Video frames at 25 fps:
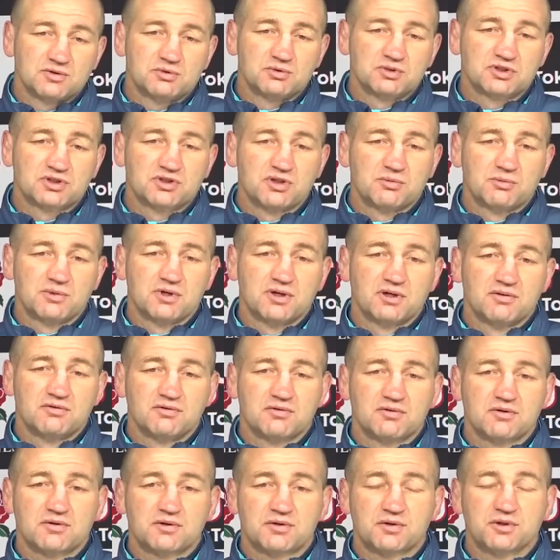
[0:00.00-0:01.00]
was a couple of
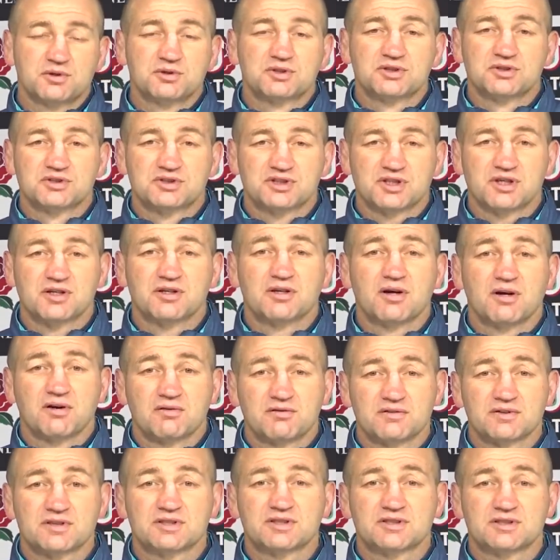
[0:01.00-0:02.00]
crucial
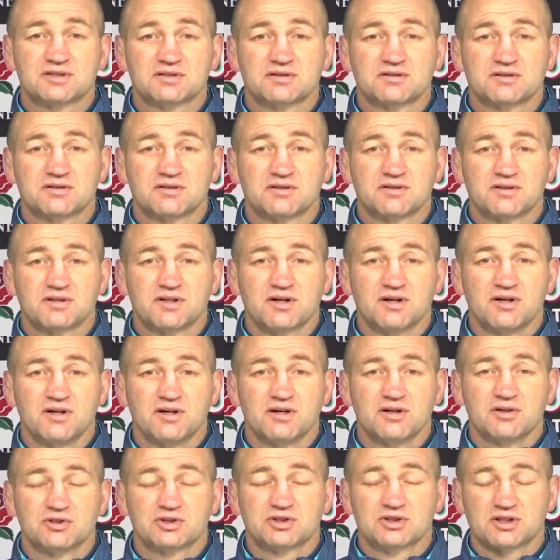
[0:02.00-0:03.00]
turnovers that
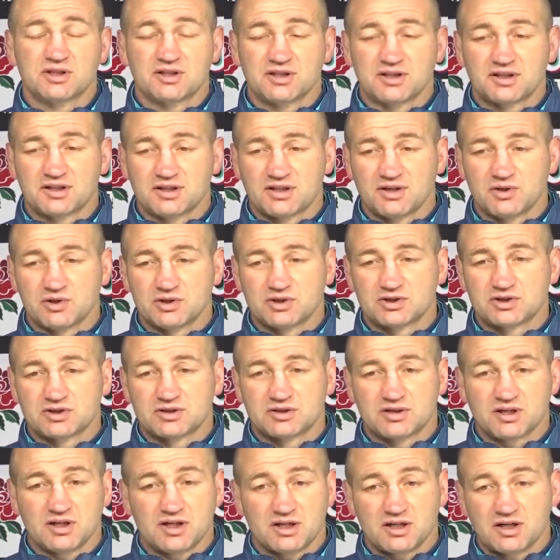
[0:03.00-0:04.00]
hurt us. I think there
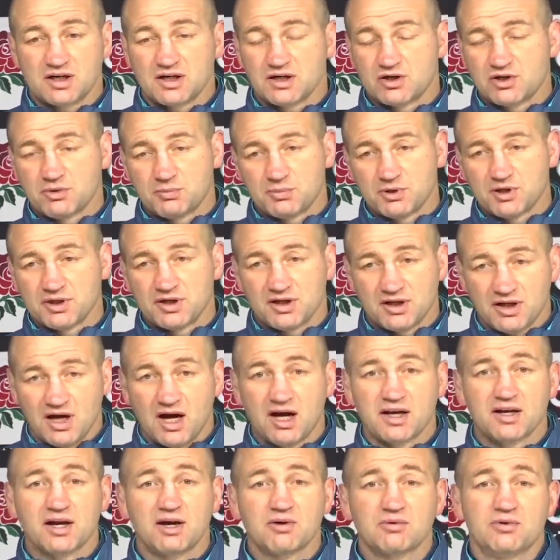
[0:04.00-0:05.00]
was a couple at the
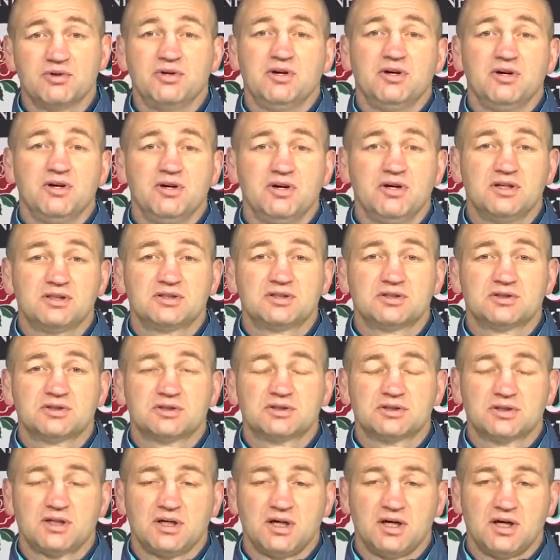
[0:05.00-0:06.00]
line-out that hurt
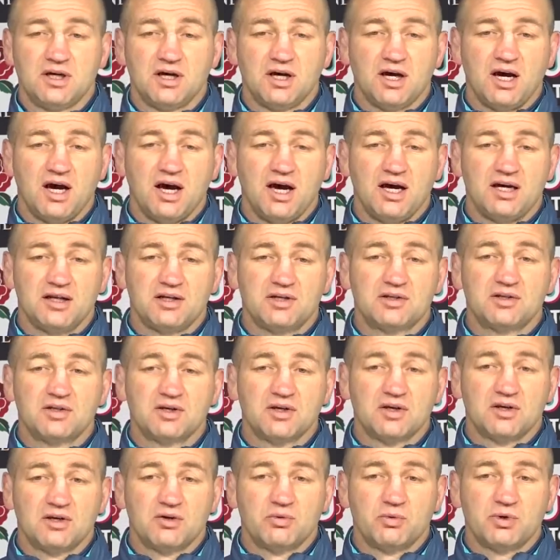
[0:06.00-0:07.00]
us, and
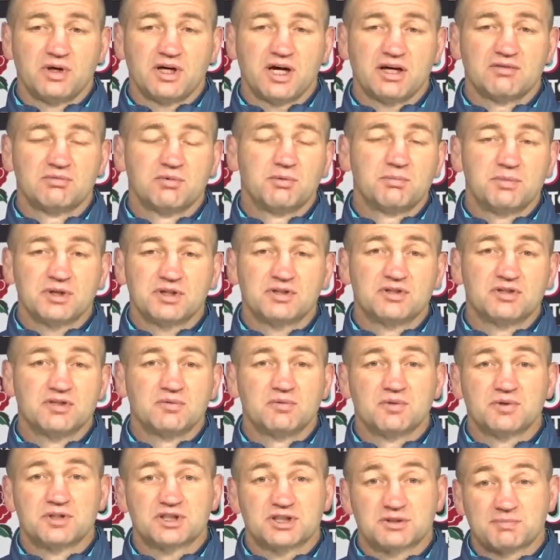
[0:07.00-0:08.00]
we gave them a bit
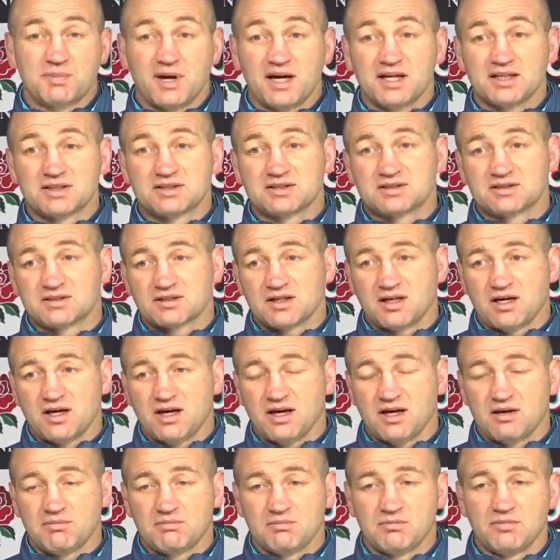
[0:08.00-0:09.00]
too much space
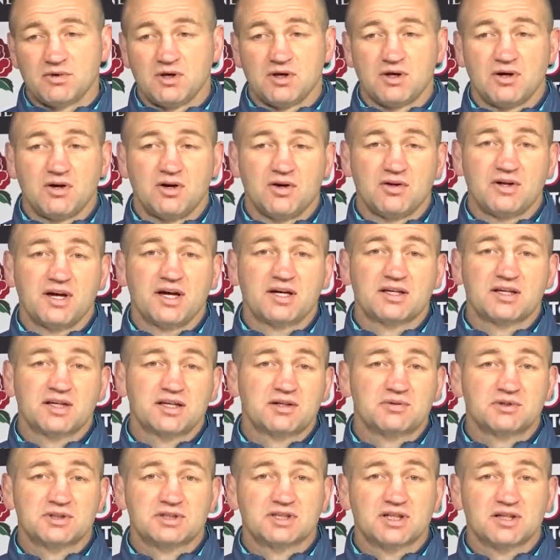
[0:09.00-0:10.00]
on their
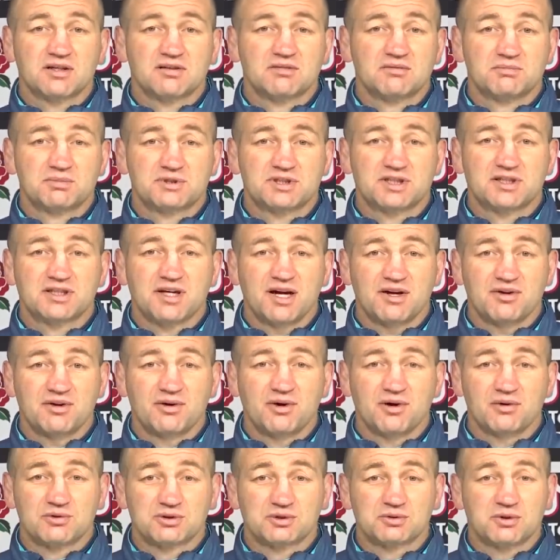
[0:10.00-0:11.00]
kick return, particularly out
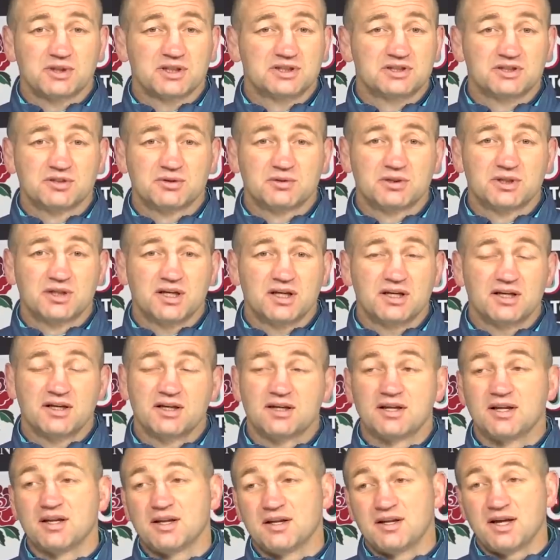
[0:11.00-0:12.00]
their own 22,
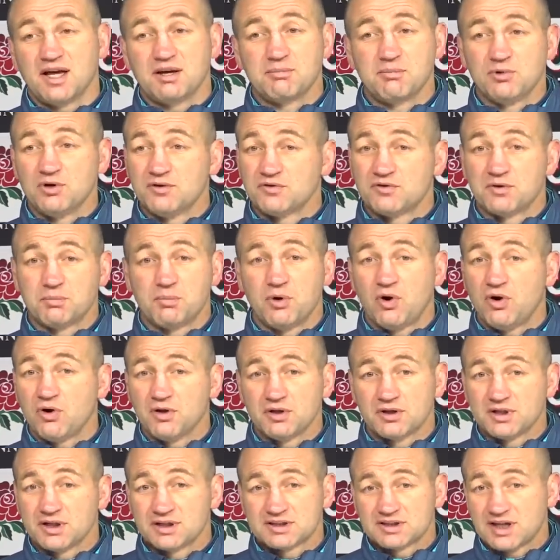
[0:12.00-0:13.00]
and they moved the
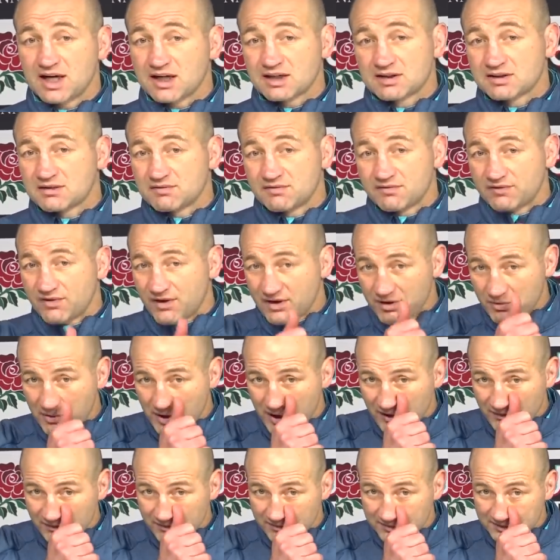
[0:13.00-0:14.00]
ball and attacked very
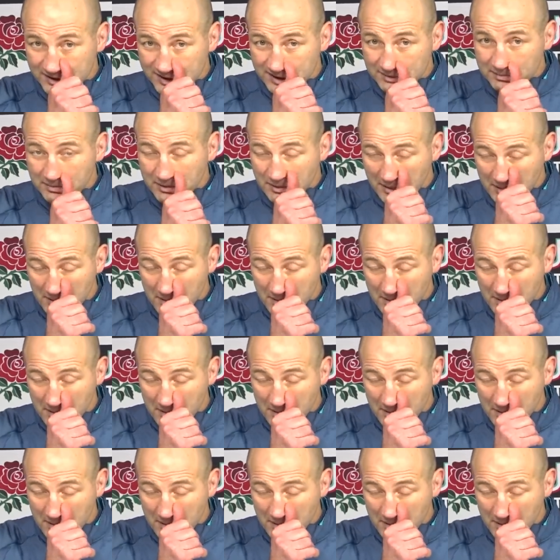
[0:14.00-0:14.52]
well from deep.